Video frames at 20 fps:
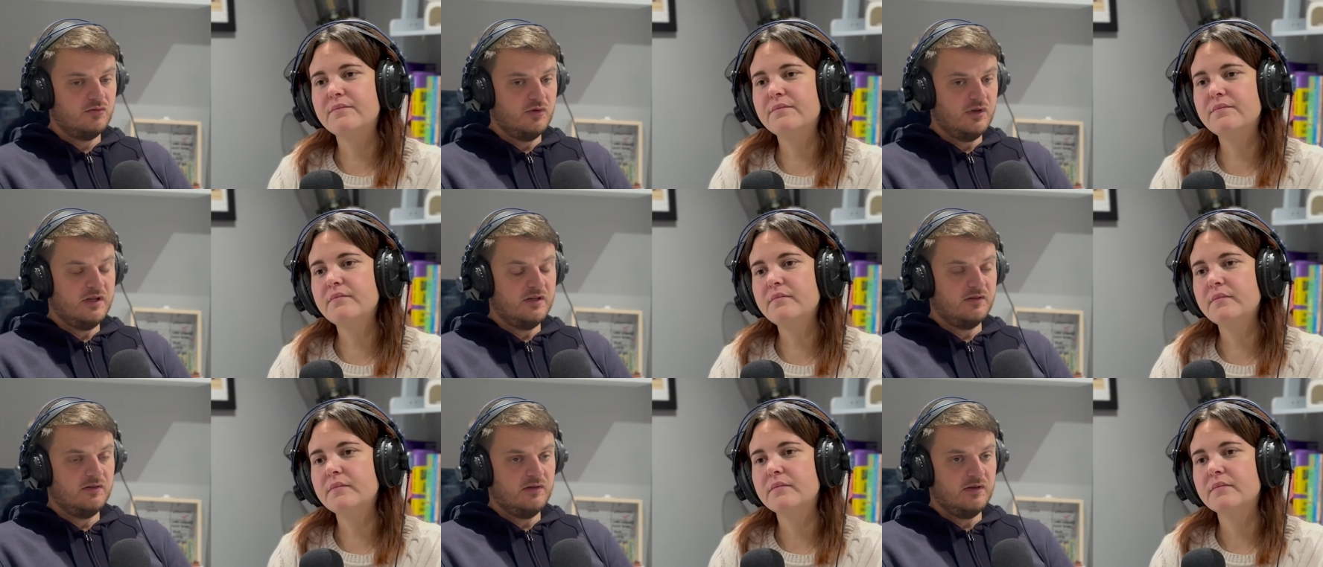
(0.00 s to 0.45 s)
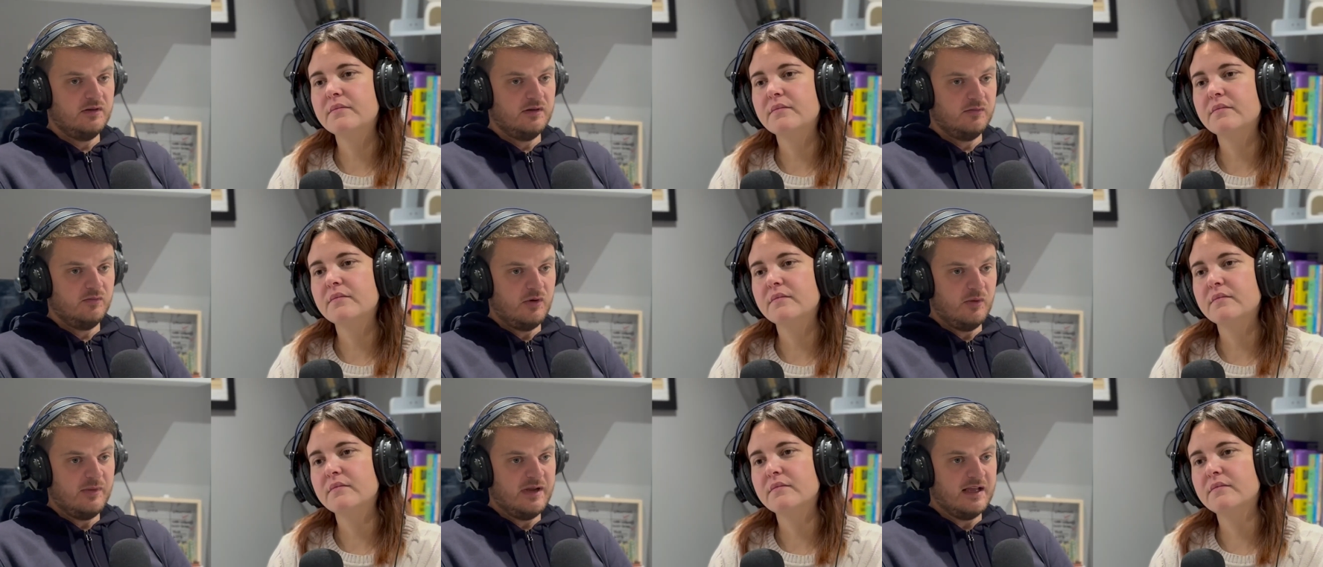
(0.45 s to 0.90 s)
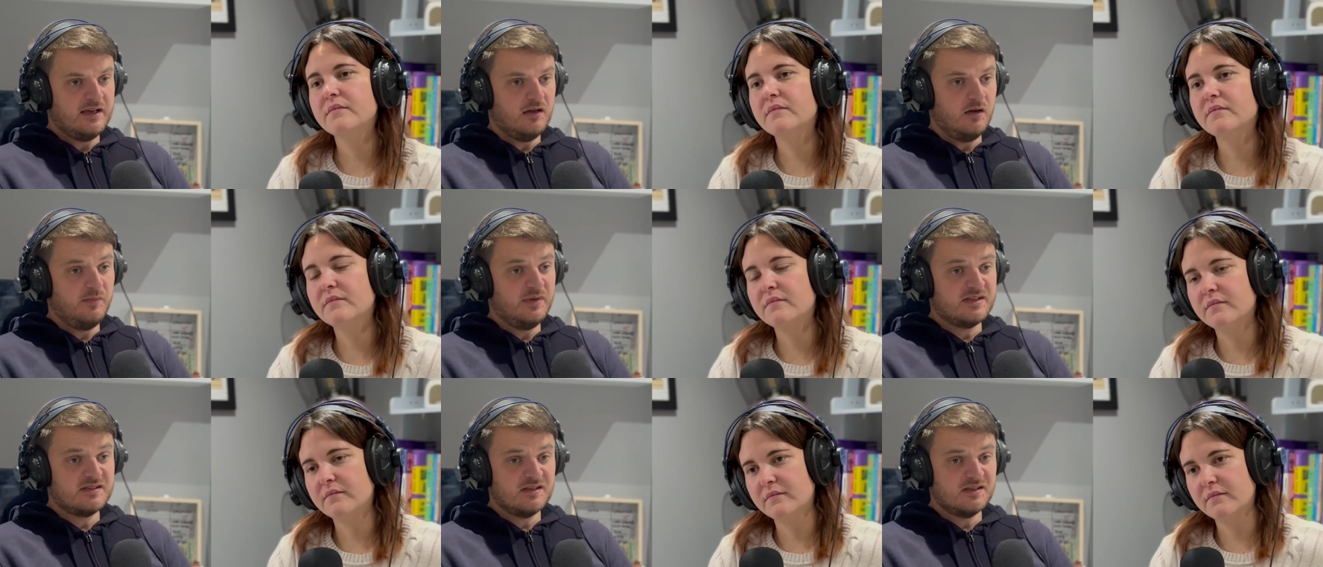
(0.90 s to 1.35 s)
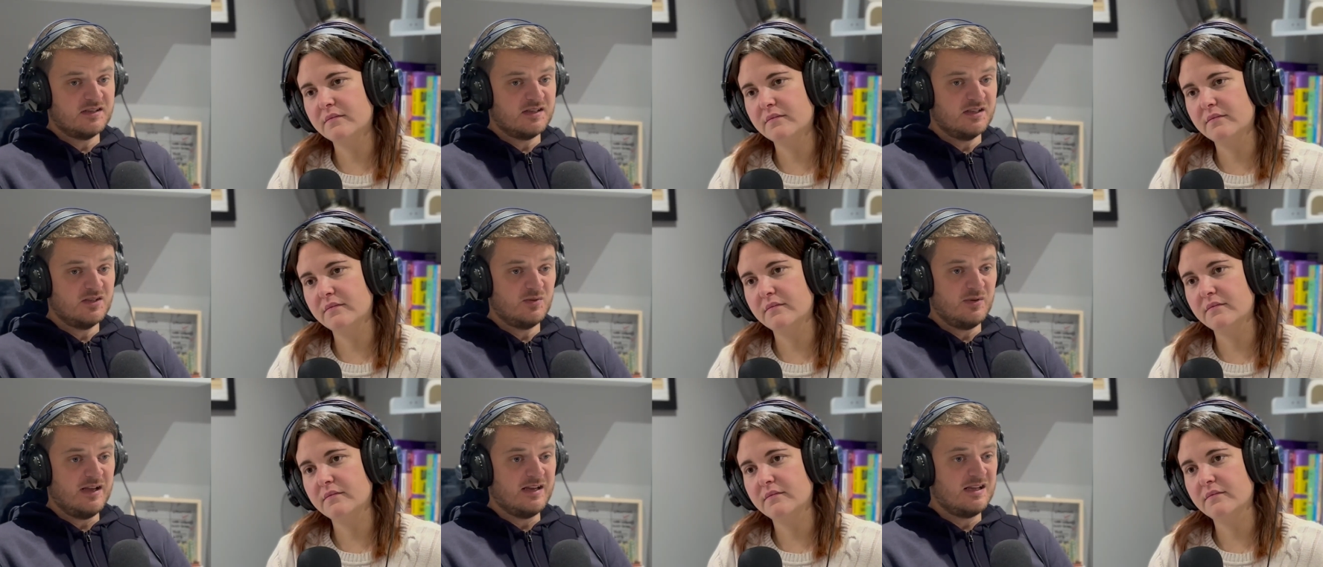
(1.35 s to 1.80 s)
Speaker 1: it, when we had our
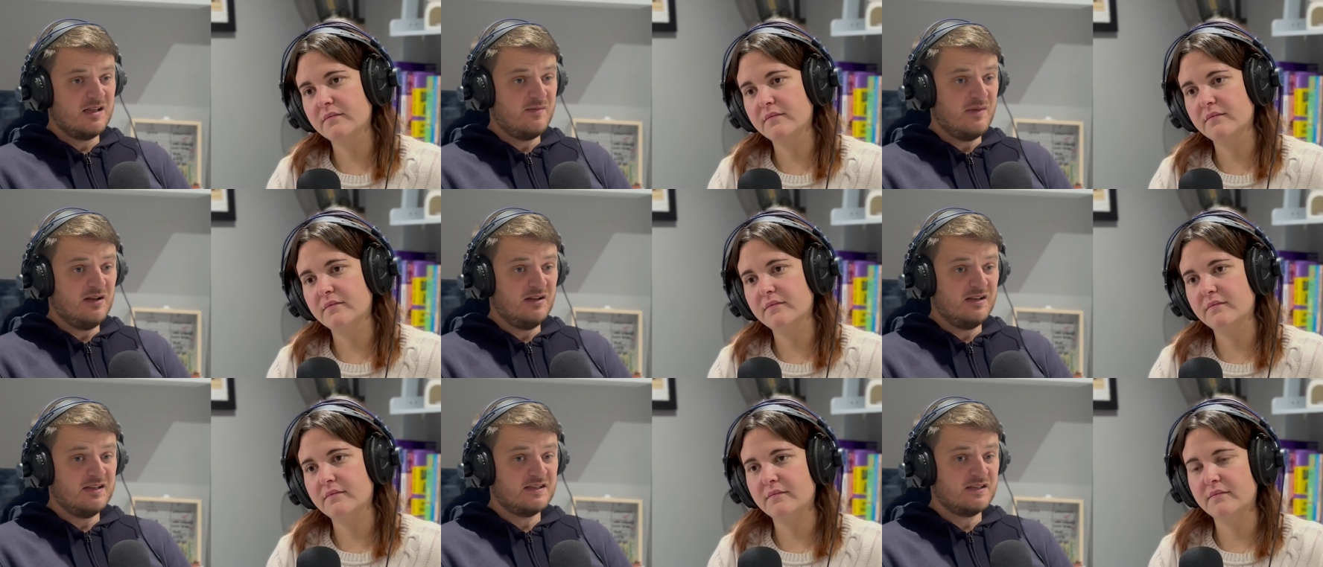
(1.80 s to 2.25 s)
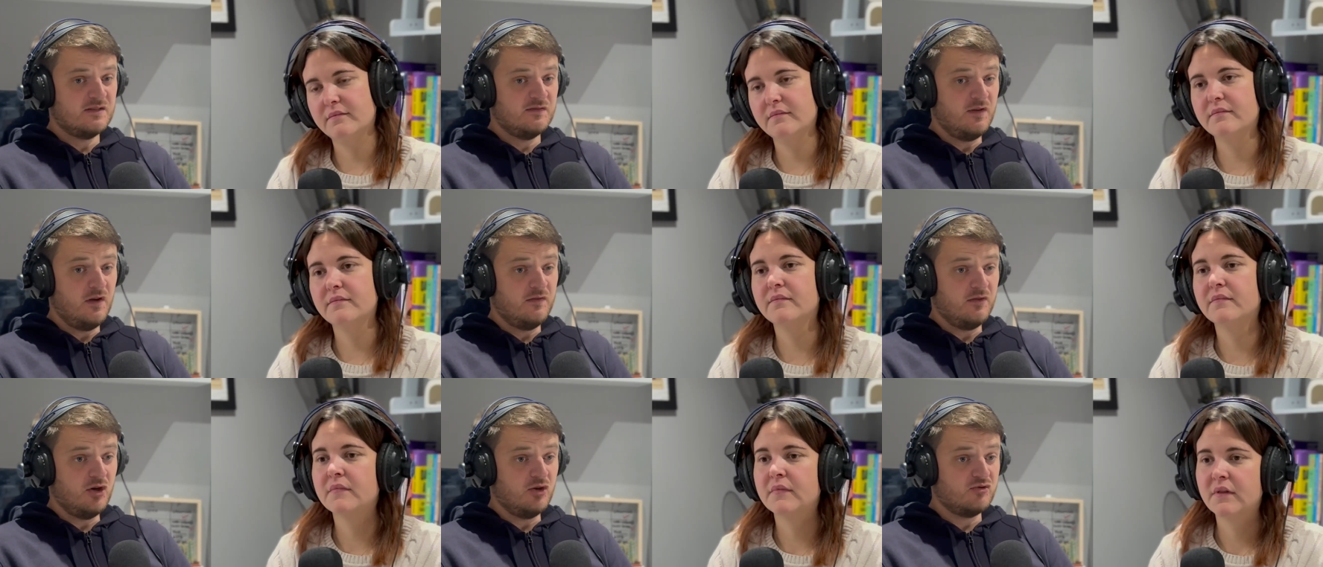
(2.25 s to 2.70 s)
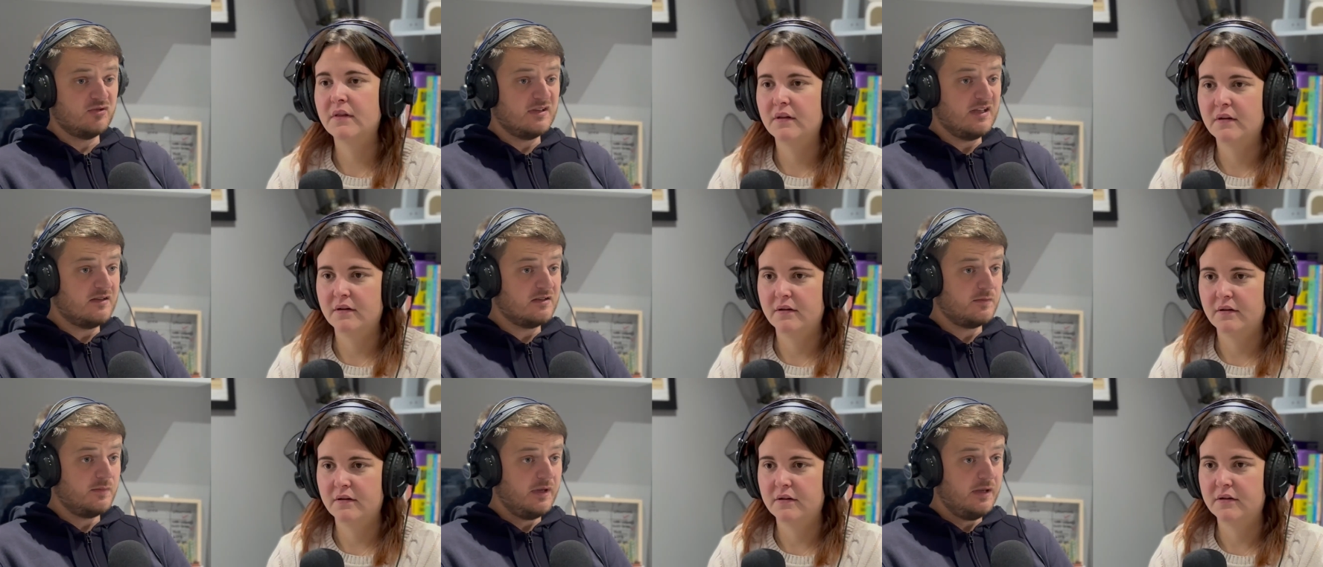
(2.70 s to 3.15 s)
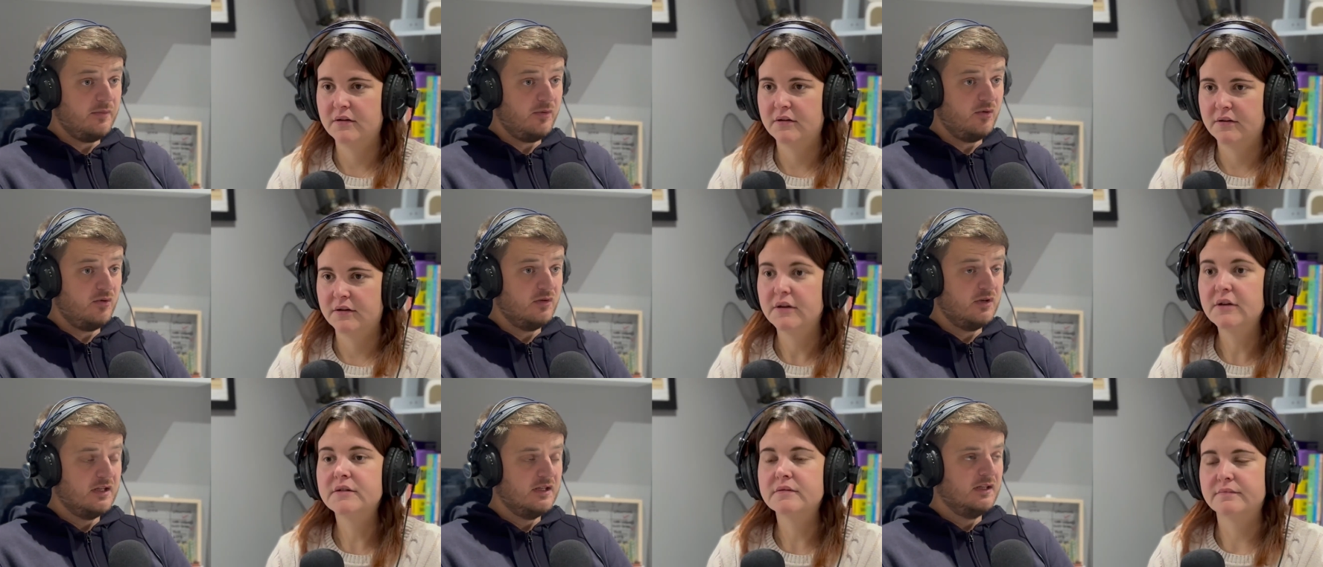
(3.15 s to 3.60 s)
businesses, we had email lists of over 100,000
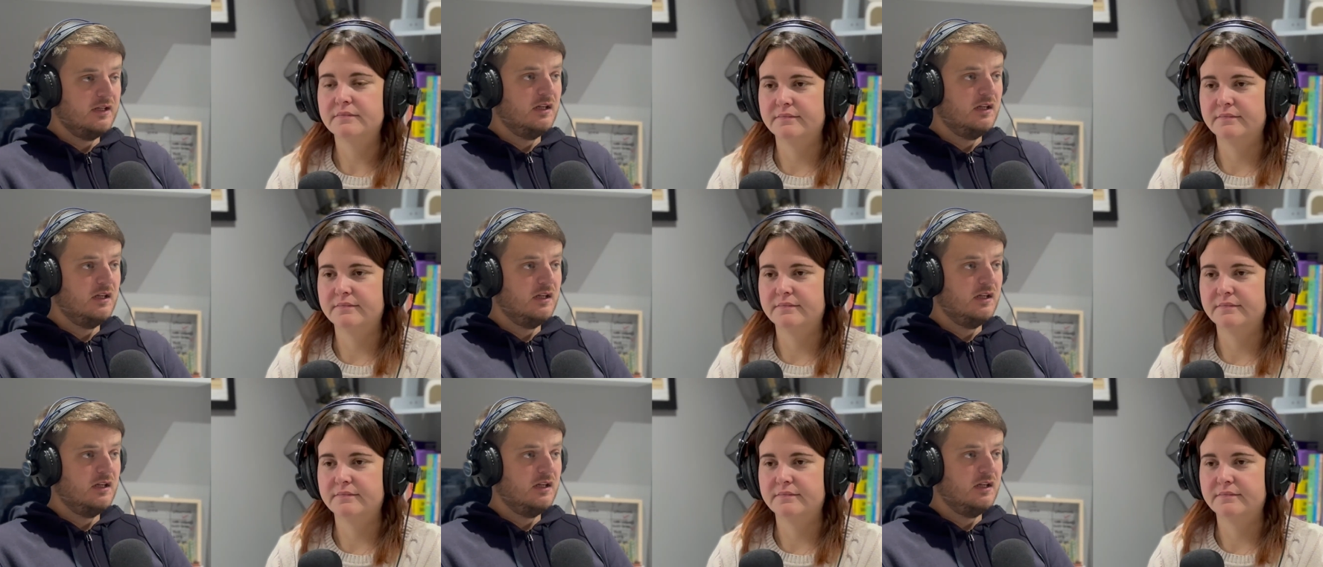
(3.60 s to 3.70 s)
people,